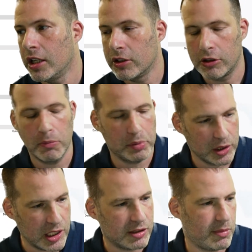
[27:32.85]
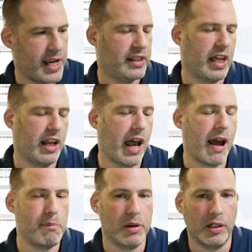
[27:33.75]
So please make that
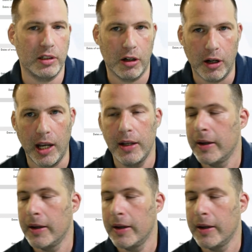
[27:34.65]
happen, all right?